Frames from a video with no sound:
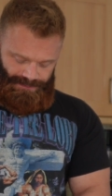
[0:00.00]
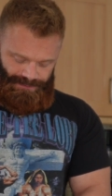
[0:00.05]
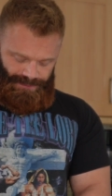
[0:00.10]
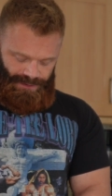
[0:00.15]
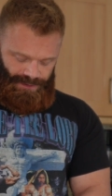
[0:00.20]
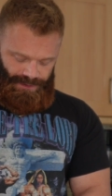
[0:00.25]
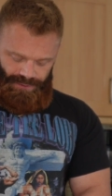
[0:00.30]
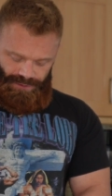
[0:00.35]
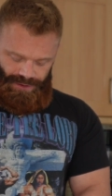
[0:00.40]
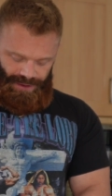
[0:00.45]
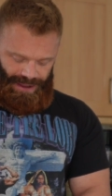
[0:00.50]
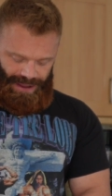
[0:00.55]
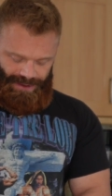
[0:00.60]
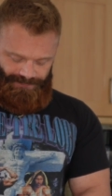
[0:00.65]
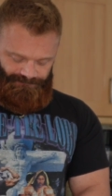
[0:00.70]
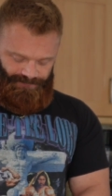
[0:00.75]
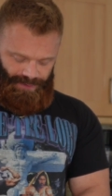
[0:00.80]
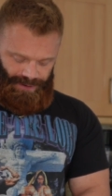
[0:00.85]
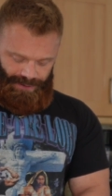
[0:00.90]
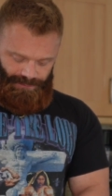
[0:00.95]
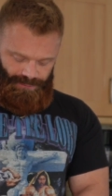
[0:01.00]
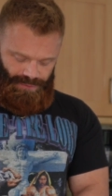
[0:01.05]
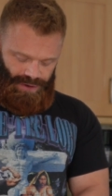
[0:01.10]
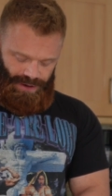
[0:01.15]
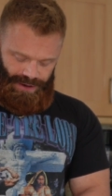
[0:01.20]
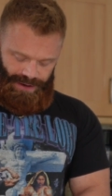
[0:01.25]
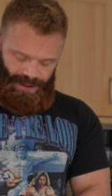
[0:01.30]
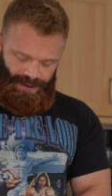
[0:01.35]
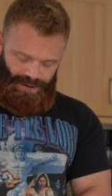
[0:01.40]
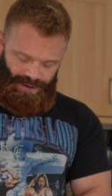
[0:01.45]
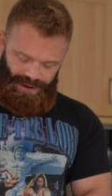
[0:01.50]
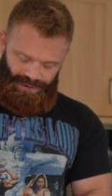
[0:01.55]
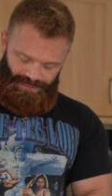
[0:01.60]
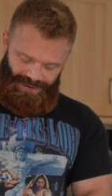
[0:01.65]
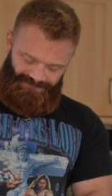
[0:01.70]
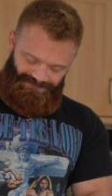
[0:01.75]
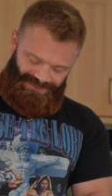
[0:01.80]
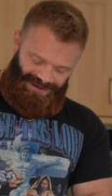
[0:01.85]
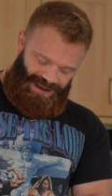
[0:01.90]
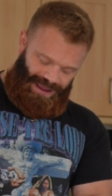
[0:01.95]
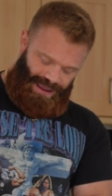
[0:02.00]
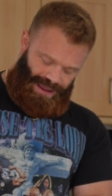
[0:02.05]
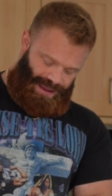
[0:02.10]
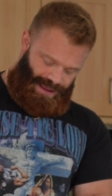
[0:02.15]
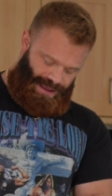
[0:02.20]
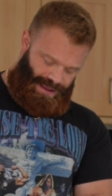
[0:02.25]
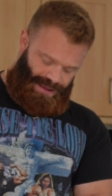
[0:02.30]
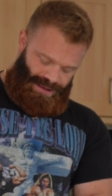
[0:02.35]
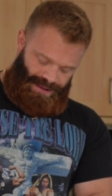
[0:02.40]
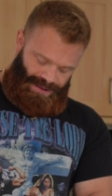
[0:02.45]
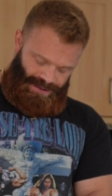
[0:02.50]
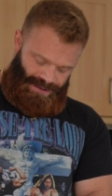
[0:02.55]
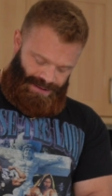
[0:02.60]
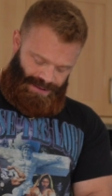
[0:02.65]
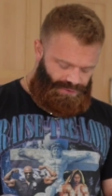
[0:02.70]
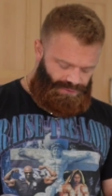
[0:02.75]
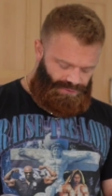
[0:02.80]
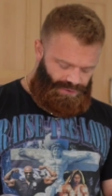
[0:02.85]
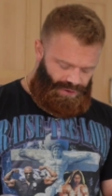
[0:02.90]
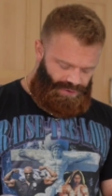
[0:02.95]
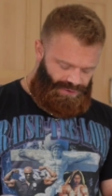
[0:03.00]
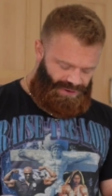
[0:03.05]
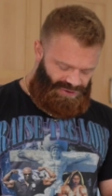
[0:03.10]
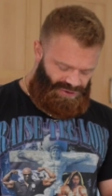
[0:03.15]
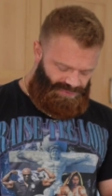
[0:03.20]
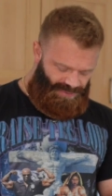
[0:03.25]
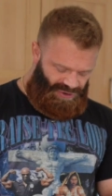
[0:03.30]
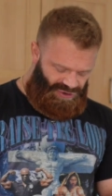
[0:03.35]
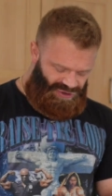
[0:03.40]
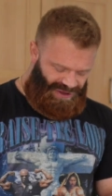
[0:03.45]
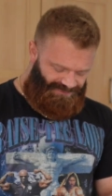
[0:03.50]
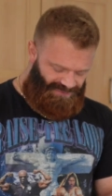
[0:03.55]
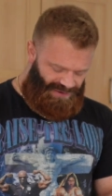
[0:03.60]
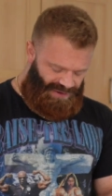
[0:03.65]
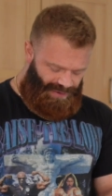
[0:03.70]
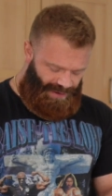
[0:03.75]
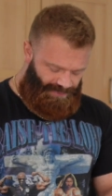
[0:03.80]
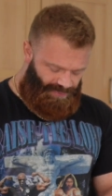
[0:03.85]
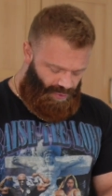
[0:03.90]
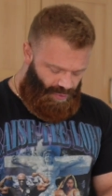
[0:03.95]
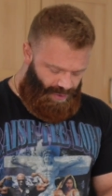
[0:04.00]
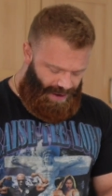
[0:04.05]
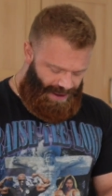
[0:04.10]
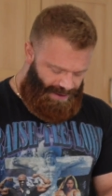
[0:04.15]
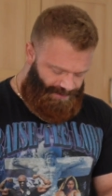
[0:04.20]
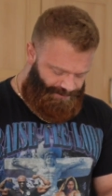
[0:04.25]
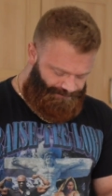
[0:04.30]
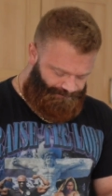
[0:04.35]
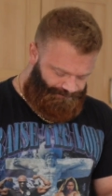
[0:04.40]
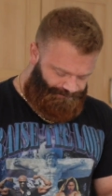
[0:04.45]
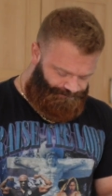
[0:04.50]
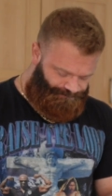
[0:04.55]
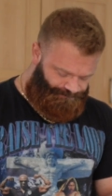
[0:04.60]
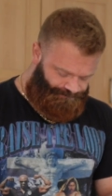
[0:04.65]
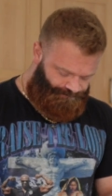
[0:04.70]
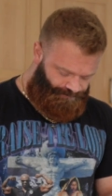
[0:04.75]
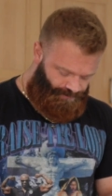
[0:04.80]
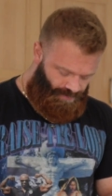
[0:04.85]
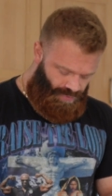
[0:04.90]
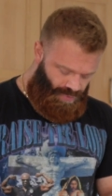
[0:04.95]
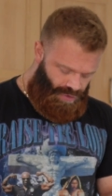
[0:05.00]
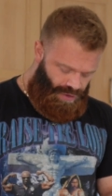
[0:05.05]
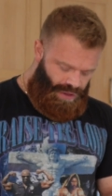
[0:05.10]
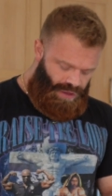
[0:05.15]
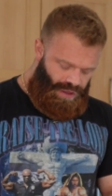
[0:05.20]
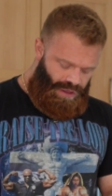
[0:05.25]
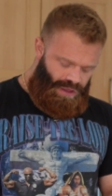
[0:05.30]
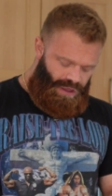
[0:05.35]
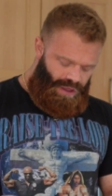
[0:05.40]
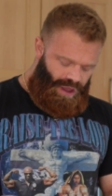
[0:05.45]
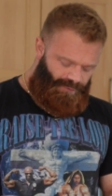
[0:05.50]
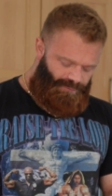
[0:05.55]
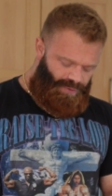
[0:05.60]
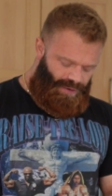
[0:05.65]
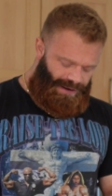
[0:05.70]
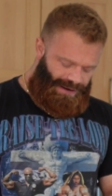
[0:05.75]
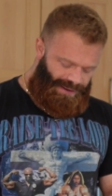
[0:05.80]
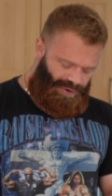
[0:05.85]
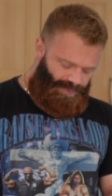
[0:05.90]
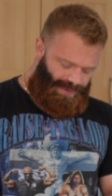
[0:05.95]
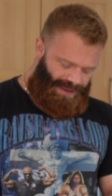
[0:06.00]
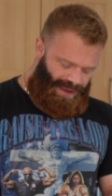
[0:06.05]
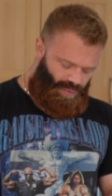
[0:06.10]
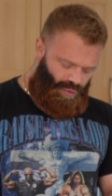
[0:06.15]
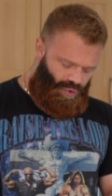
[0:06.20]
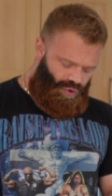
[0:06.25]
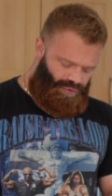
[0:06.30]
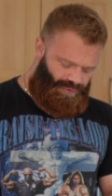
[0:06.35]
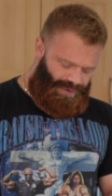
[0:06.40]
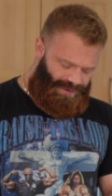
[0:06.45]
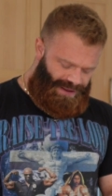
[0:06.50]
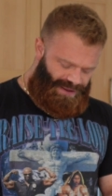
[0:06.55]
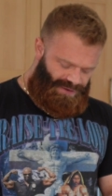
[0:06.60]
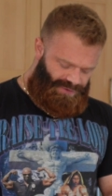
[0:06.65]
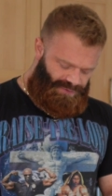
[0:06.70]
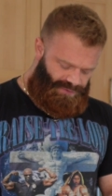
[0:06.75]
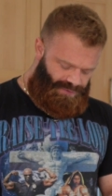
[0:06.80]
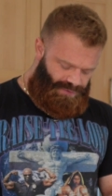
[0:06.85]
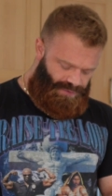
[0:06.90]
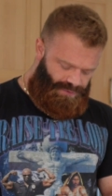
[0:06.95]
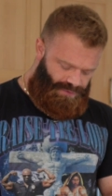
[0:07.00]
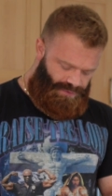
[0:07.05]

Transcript: you got to keep fucking working harder every day. So this is my 70 grams of whey. I put a little bit of water in this.